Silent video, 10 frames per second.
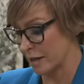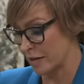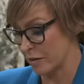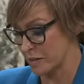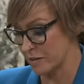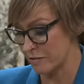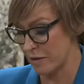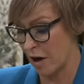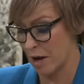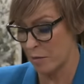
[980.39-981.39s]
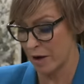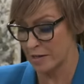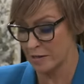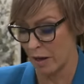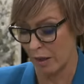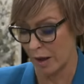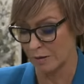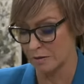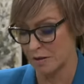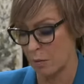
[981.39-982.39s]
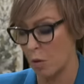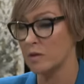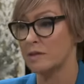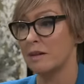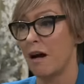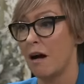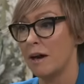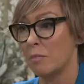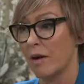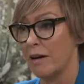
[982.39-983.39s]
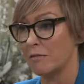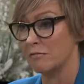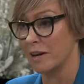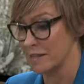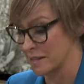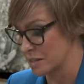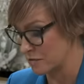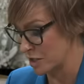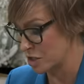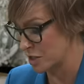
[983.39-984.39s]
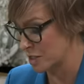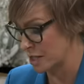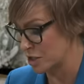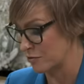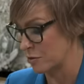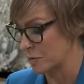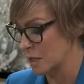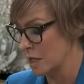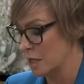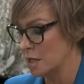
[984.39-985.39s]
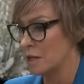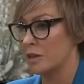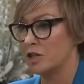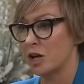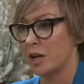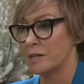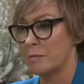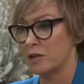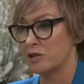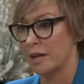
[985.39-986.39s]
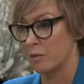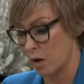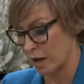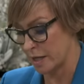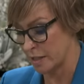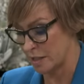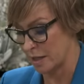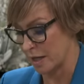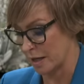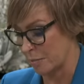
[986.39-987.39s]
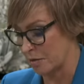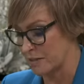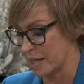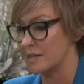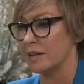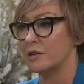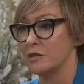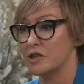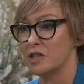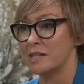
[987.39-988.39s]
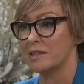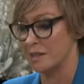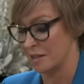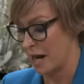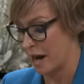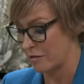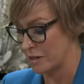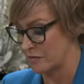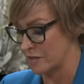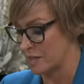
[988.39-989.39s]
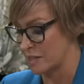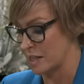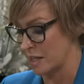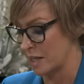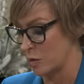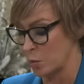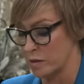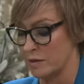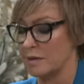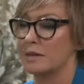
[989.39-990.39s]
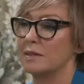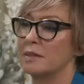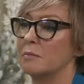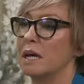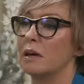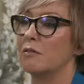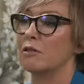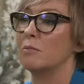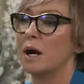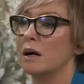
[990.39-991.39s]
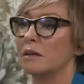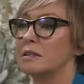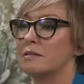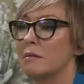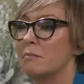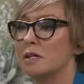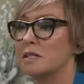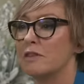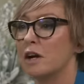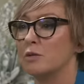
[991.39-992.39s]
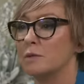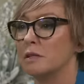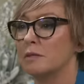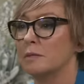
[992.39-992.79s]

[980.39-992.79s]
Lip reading: And there was an eyebrow-raising intervention, Natasha, from the journalist Petronella Wyatt a couple of days ago, who suggested that Harry's visit to the King wasn't the big group hug that some might have hoped.